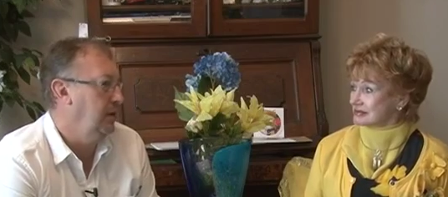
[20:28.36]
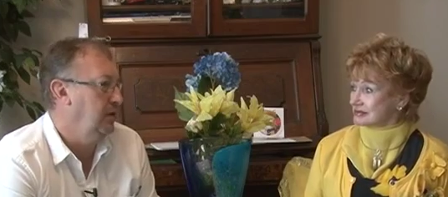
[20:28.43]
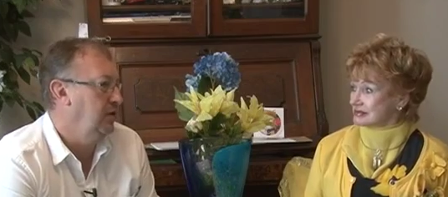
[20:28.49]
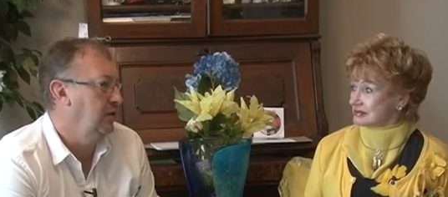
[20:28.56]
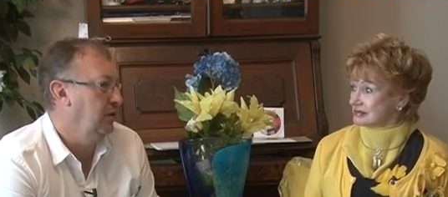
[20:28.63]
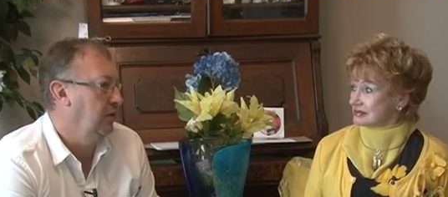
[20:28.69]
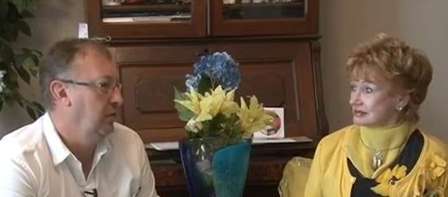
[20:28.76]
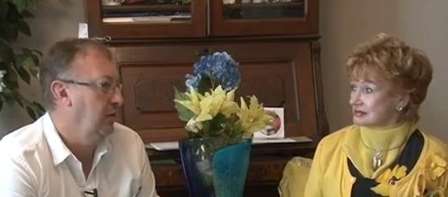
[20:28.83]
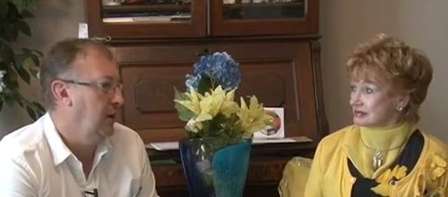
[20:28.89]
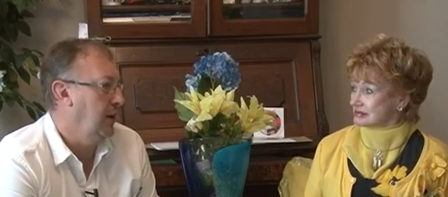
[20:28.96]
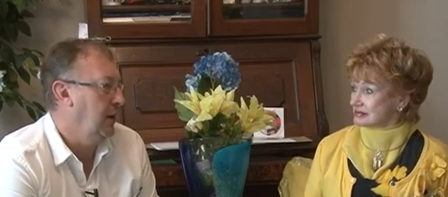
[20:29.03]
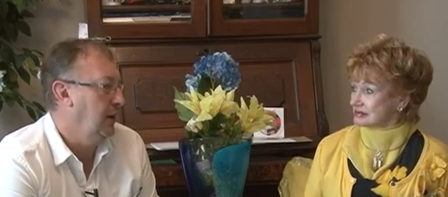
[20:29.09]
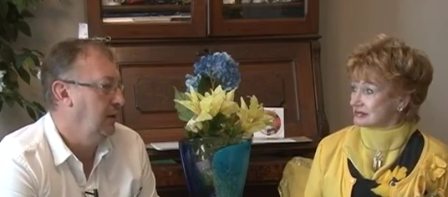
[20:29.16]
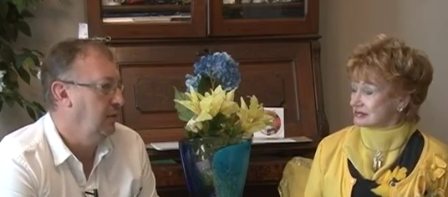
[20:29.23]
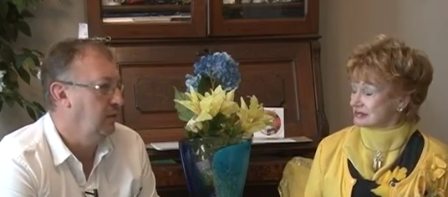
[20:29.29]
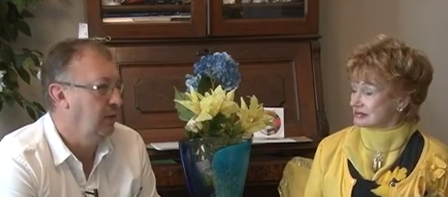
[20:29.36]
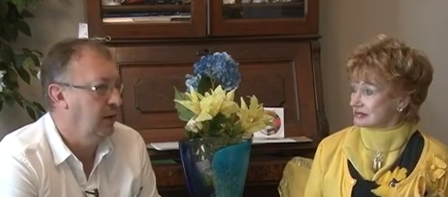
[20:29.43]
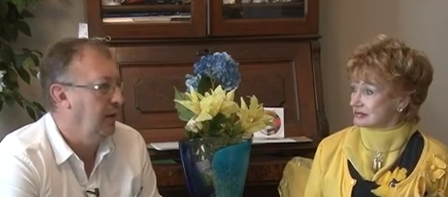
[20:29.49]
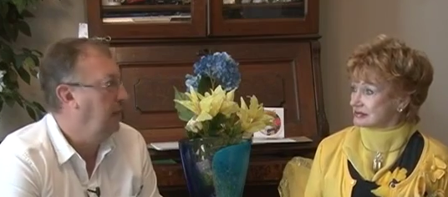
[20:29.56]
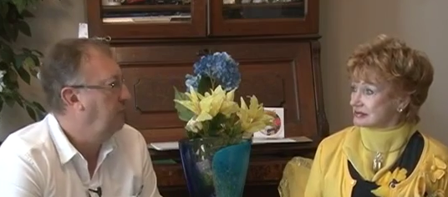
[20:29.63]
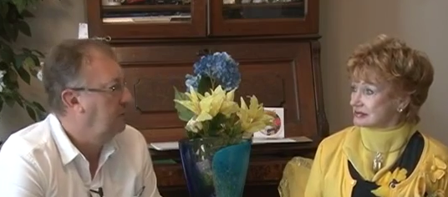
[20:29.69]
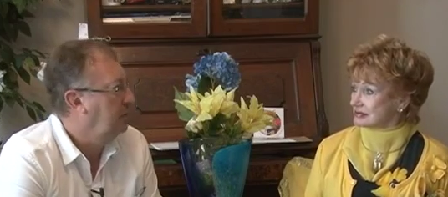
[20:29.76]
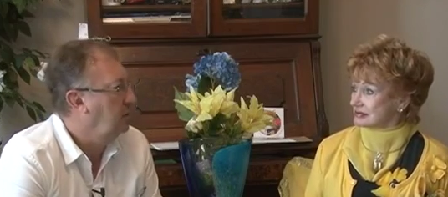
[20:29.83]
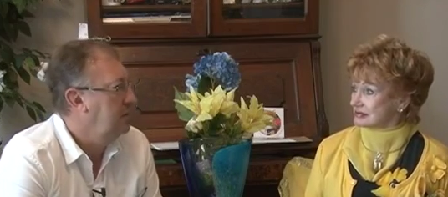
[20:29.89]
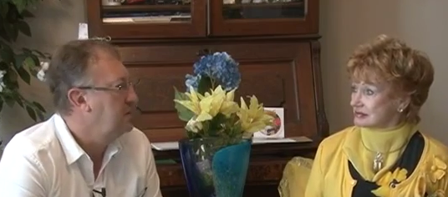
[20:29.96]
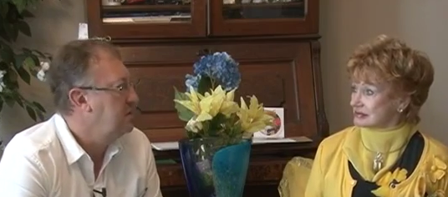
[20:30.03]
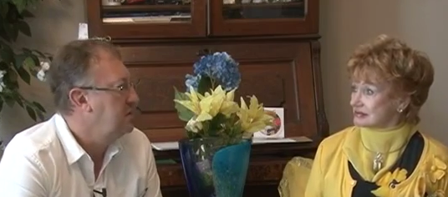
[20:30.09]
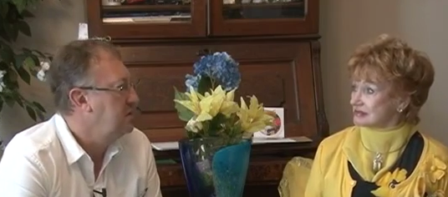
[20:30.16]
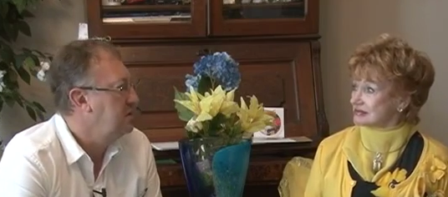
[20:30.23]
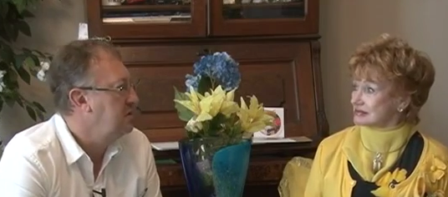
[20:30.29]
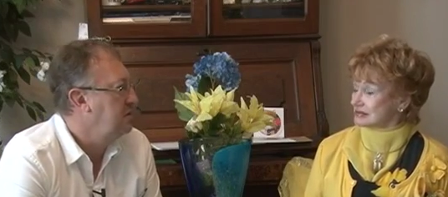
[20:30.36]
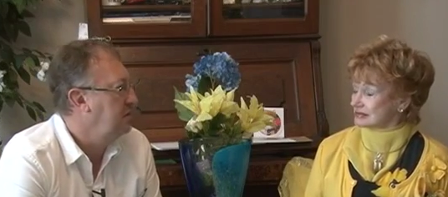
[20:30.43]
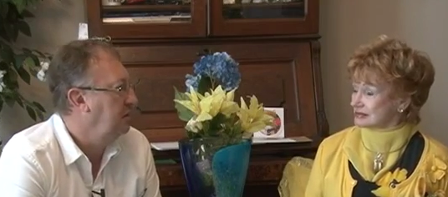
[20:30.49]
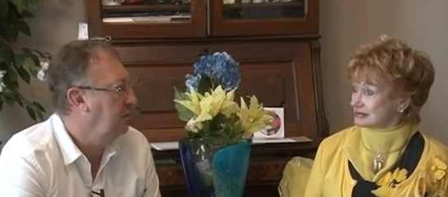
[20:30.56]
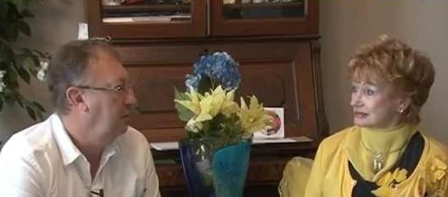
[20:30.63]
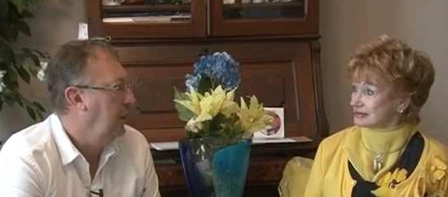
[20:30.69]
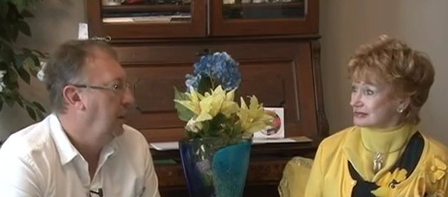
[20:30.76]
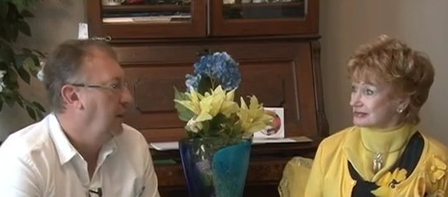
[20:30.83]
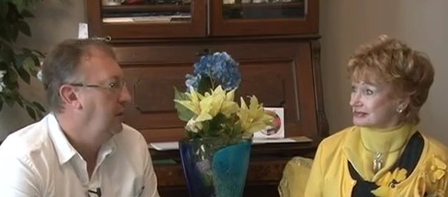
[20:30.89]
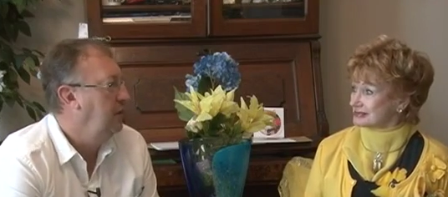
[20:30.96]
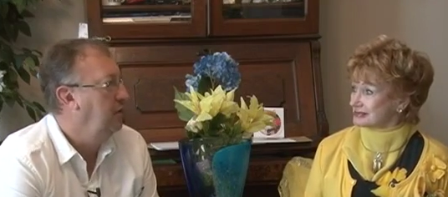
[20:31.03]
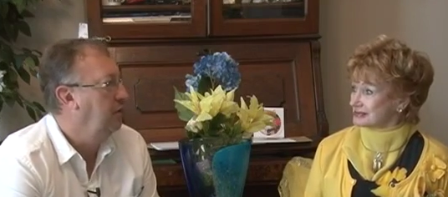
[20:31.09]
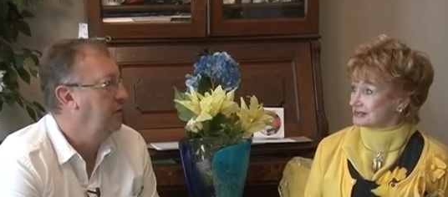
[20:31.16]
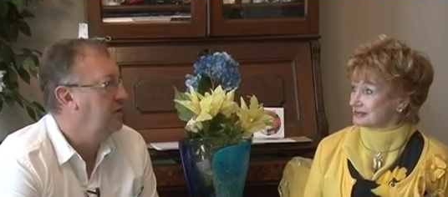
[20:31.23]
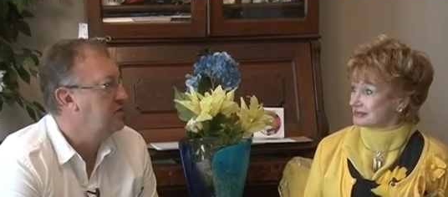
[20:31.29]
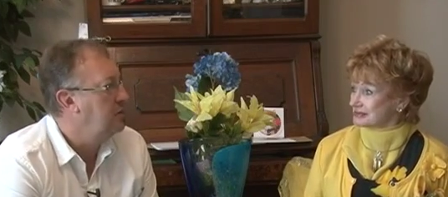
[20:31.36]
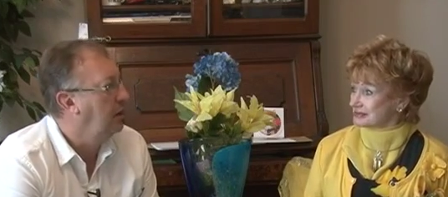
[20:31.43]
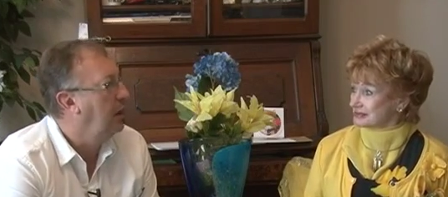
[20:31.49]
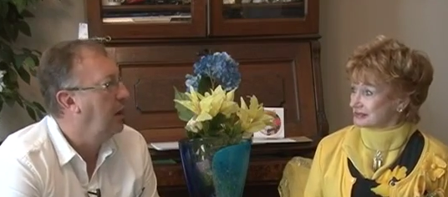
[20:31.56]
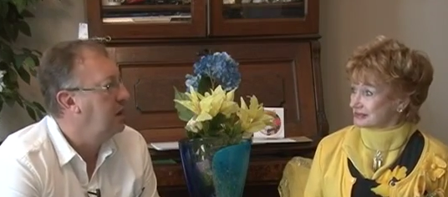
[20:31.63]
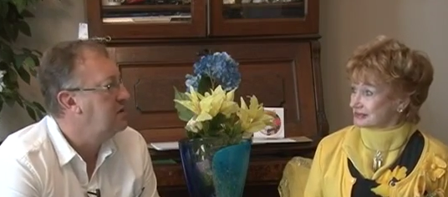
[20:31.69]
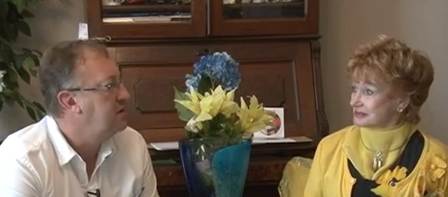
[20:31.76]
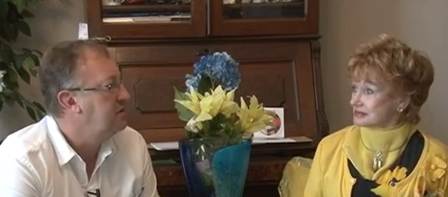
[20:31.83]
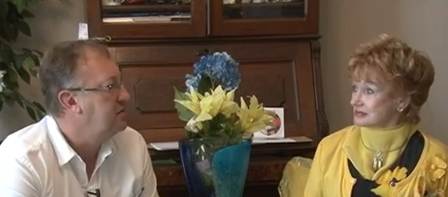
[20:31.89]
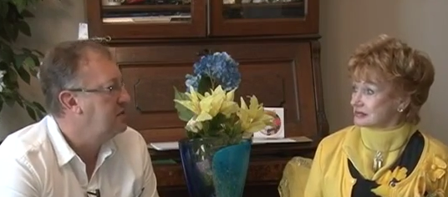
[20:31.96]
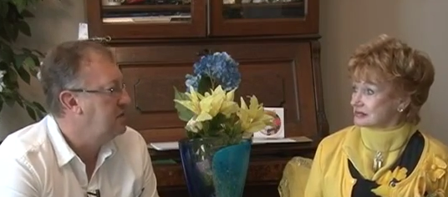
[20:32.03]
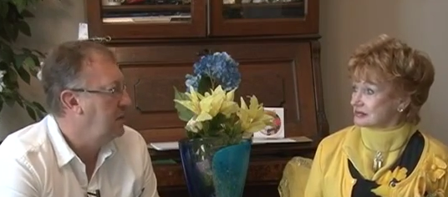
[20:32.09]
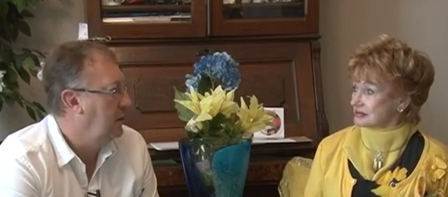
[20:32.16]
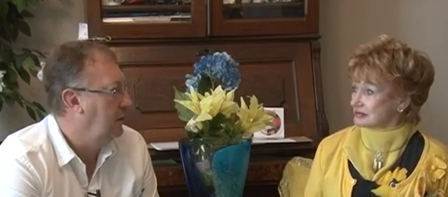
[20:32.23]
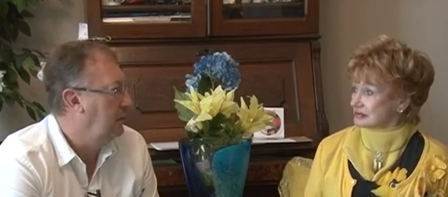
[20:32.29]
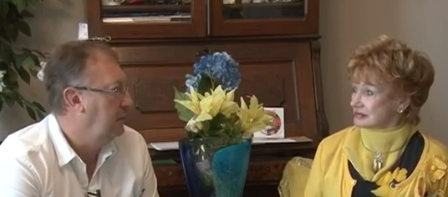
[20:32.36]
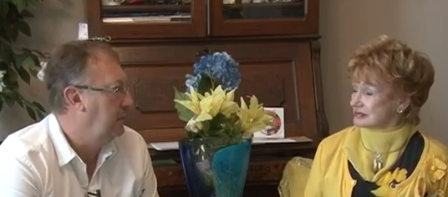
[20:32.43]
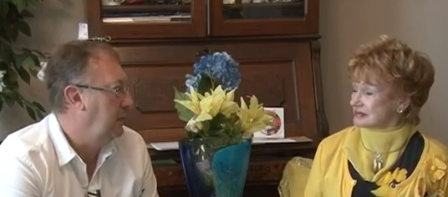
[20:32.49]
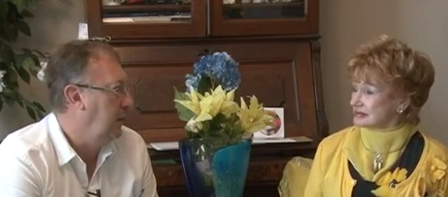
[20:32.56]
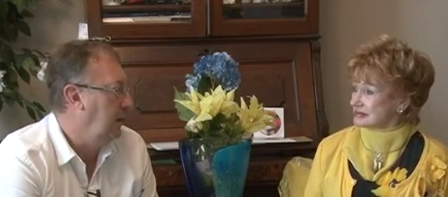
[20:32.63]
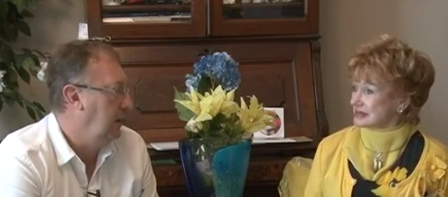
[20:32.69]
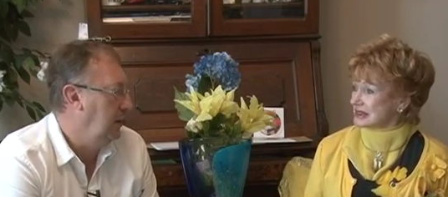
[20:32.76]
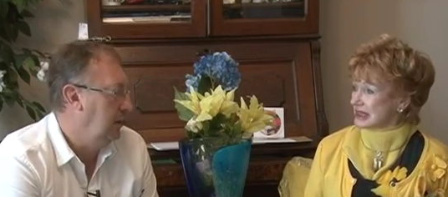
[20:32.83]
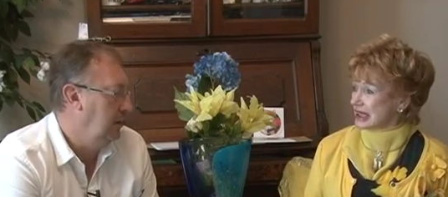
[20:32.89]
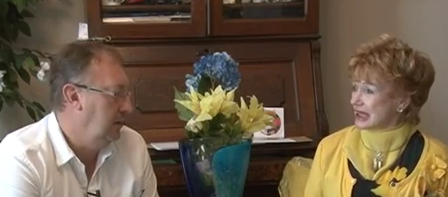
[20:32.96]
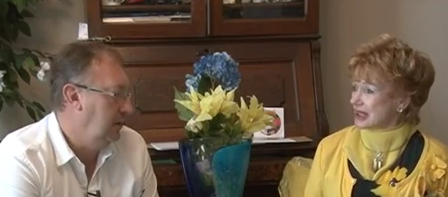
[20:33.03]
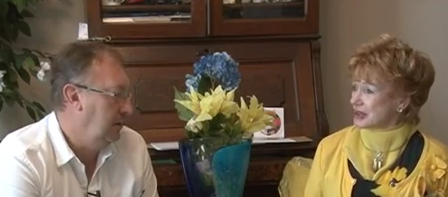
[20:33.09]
Speaker 1: you know, I don't have to listen to you. You know, there's lots of stuff. And